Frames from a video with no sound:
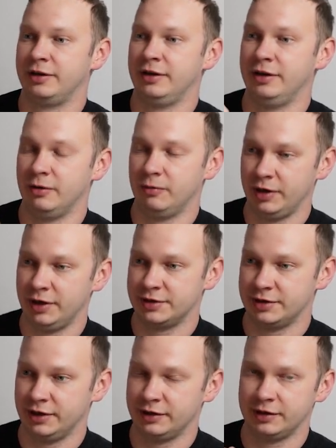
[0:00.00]
in a way
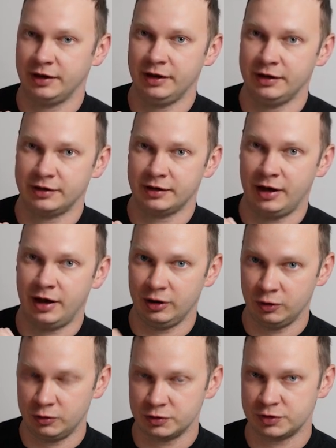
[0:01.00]
that it
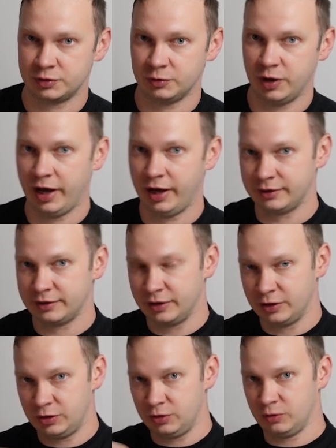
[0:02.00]
allows to add
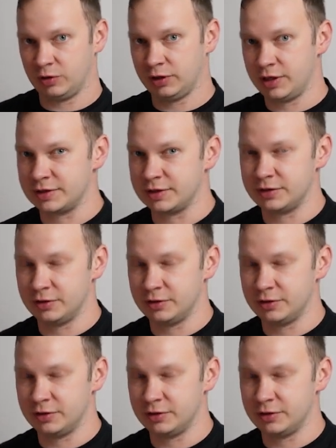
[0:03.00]
new classes,